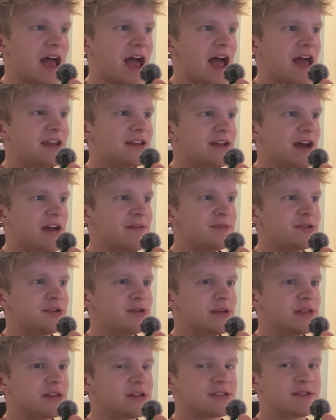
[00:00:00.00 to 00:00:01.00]
And I've been
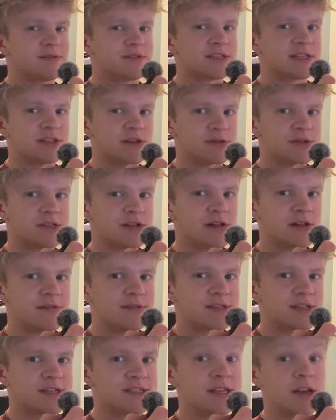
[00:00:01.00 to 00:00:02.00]
doing lots of slow
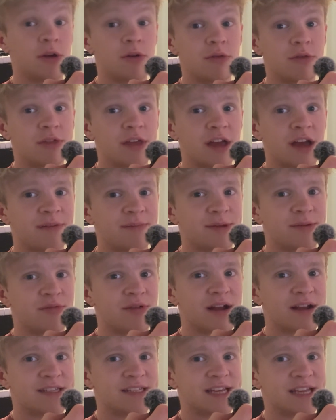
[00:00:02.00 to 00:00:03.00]
solves because the other thing I've been
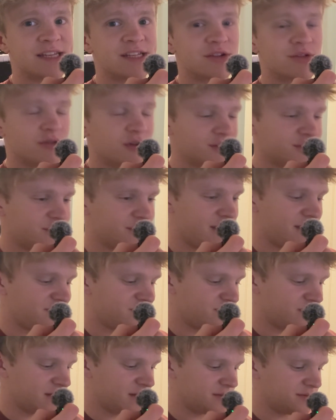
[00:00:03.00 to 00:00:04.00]
practicing is cross to
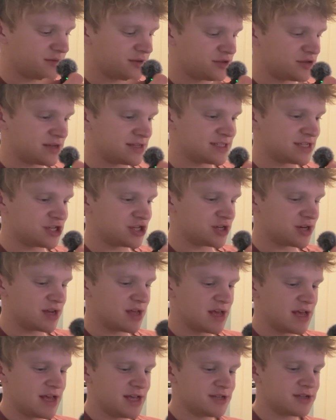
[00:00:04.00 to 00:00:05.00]
F2L transition.
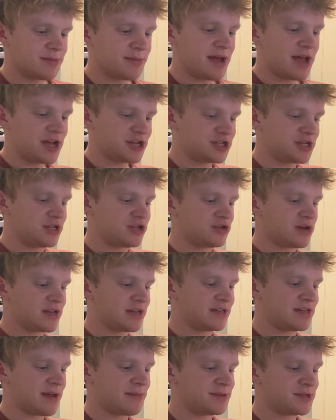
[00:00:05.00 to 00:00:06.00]
So I might actually try to
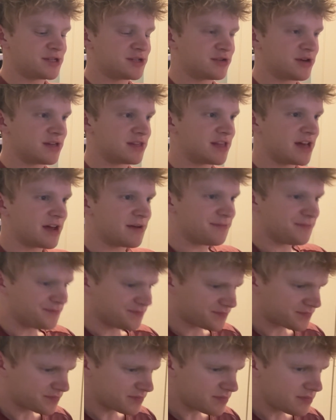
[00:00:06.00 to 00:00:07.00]
demonstrate that.
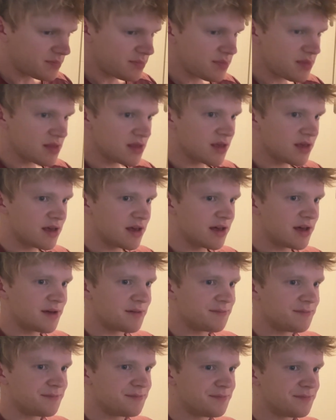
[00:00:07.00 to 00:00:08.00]

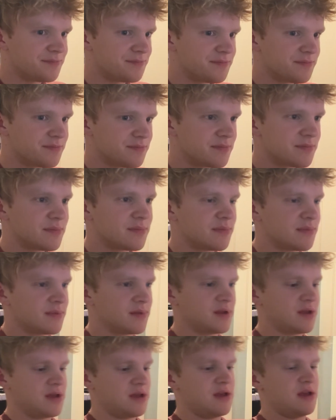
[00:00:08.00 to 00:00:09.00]
I'm
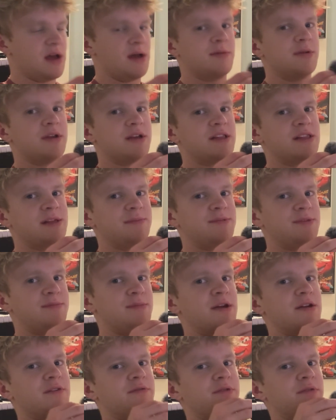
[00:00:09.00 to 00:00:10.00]
going to clip the
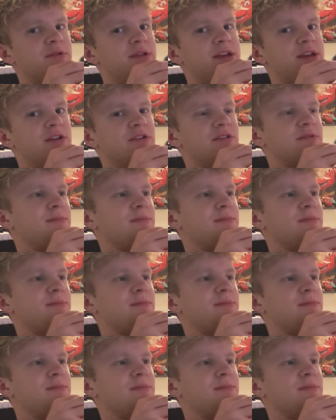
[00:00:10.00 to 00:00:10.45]
microphone here.